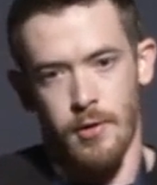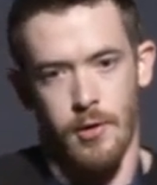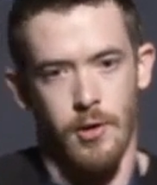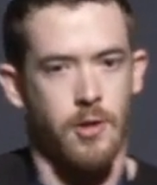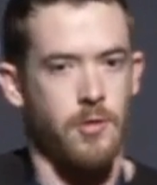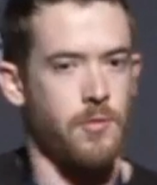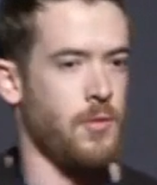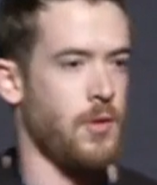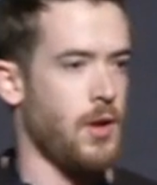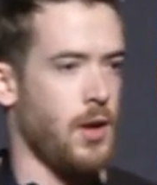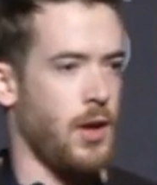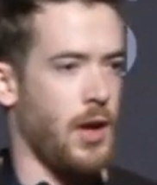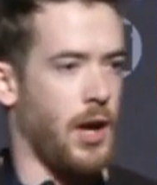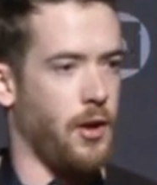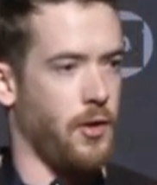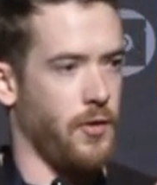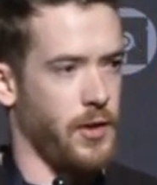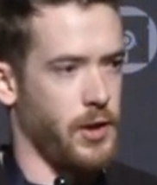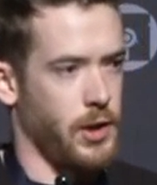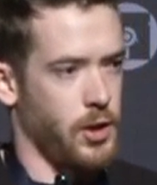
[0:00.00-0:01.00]
I
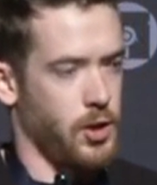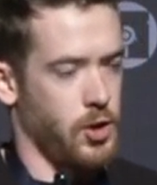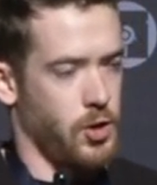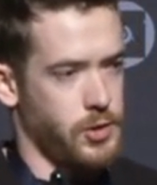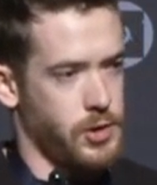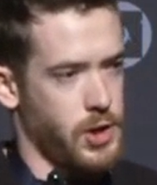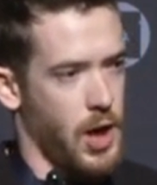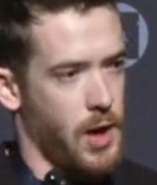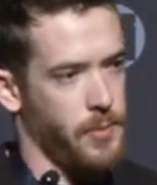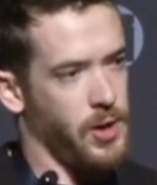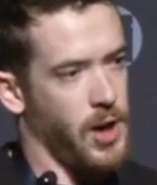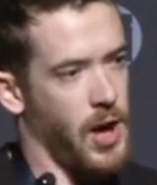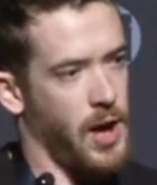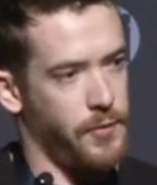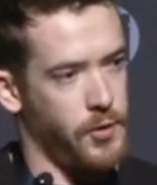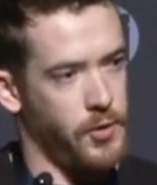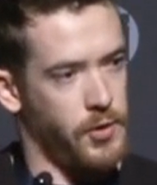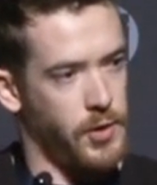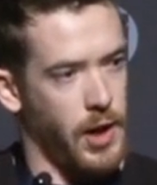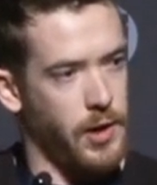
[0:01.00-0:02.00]
know they did a good job at
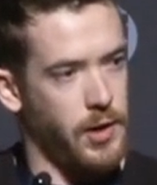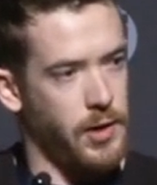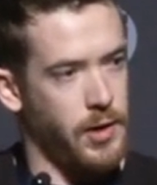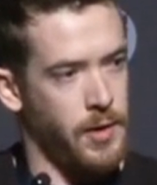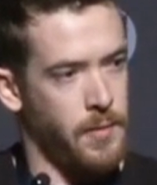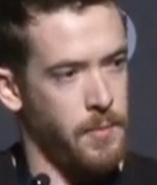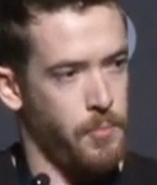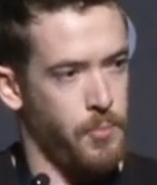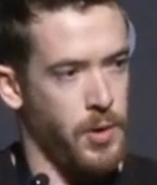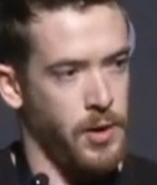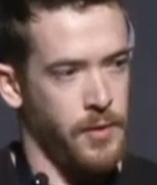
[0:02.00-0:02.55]
obfuscating it,